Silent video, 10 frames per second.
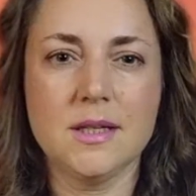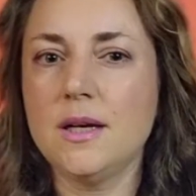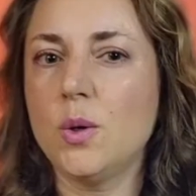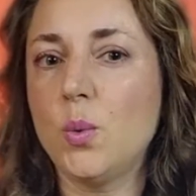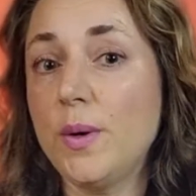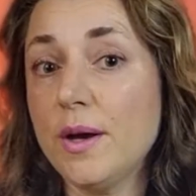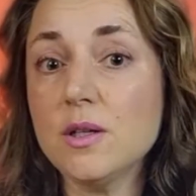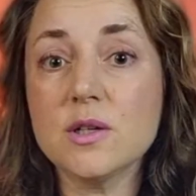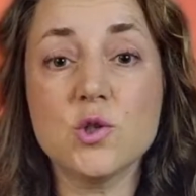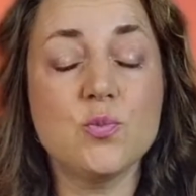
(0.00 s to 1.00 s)
We all
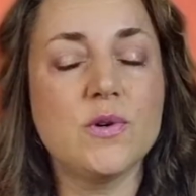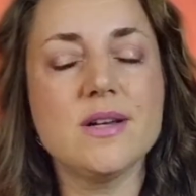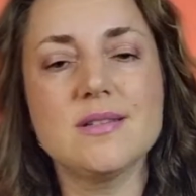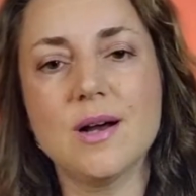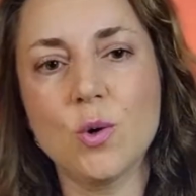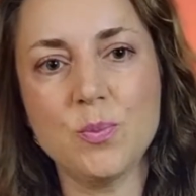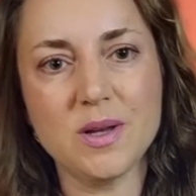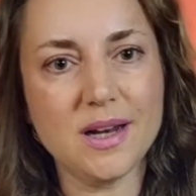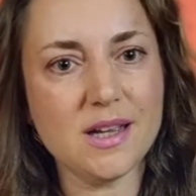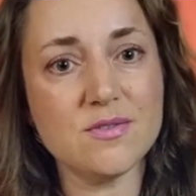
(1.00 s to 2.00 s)
express our
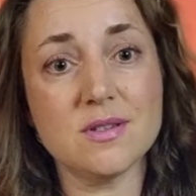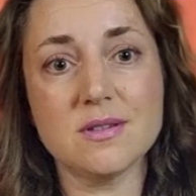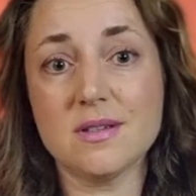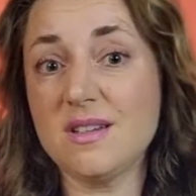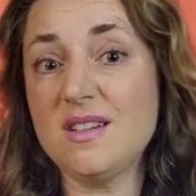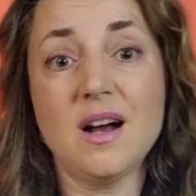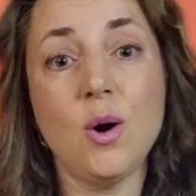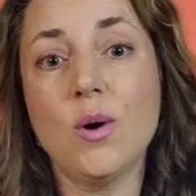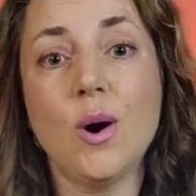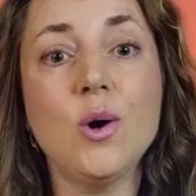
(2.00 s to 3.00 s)
beliefs in
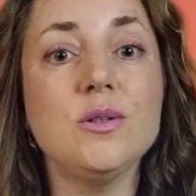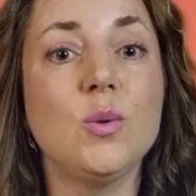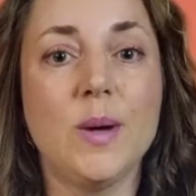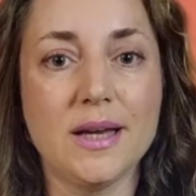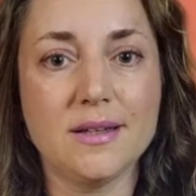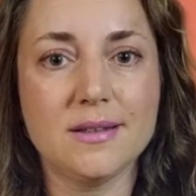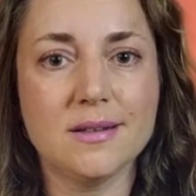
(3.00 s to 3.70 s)
our own way.